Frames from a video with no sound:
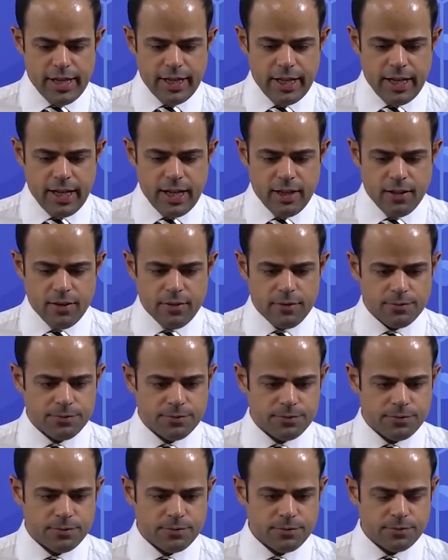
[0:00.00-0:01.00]
again.
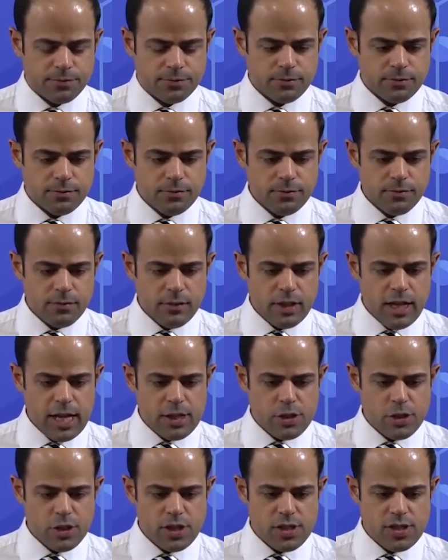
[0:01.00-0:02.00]

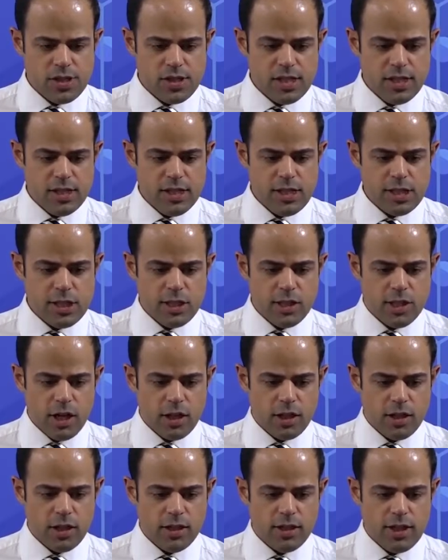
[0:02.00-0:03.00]
As you can see, this
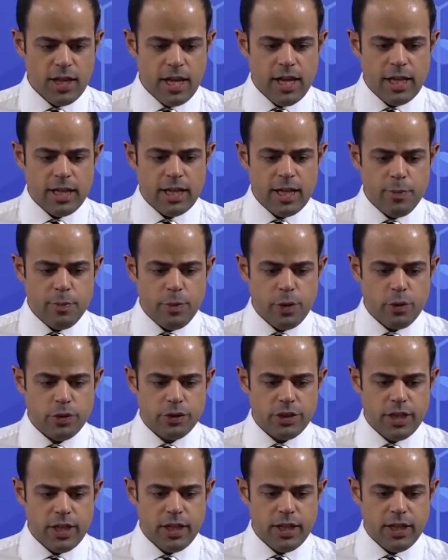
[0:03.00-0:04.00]
lock nut can be
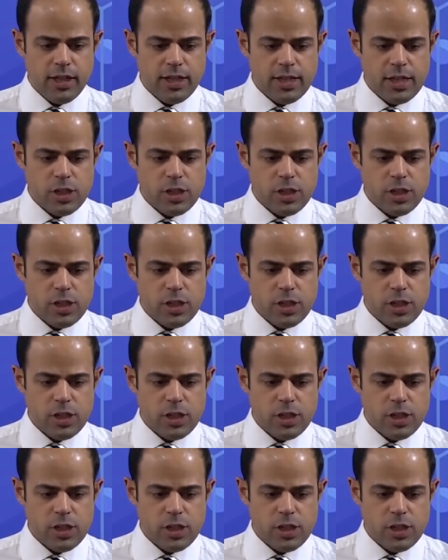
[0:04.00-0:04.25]
rotated in